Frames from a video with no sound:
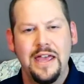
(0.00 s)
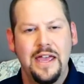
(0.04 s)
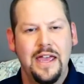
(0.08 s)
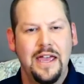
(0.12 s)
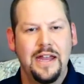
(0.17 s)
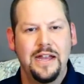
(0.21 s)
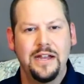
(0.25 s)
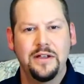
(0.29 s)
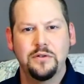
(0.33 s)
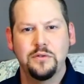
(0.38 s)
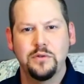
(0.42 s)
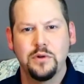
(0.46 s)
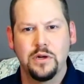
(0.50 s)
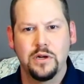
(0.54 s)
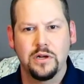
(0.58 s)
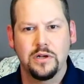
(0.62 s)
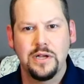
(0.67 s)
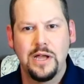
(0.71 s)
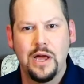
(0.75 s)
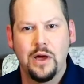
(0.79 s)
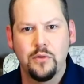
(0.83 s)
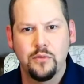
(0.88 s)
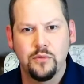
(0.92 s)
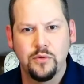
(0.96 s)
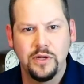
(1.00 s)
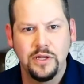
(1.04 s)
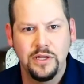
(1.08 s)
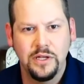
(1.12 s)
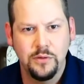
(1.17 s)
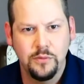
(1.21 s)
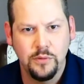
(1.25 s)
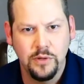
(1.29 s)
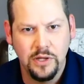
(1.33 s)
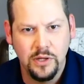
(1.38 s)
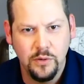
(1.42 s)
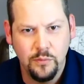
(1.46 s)
and it worked out really,
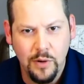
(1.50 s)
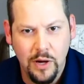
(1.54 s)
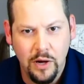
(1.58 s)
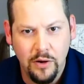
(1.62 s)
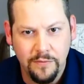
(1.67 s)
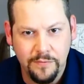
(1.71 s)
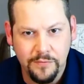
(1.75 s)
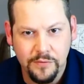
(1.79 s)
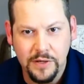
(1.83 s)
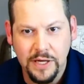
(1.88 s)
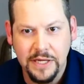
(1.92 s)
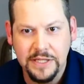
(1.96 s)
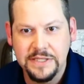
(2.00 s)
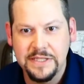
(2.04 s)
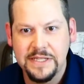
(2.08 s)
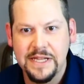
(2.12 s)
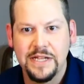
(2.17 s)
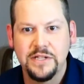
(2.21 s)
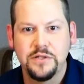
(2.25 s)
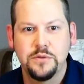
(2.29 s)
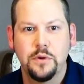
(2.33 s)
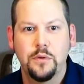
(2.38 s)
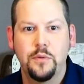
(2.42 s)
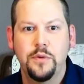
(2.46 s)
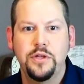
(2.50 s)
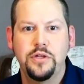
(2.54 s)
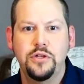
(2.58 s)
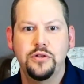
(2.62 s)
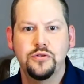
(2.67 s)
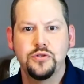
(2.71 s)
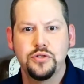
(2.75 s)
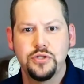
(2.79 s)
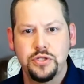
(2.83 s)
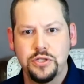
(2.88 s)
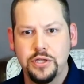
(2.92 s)
really well for us, and that's what we used.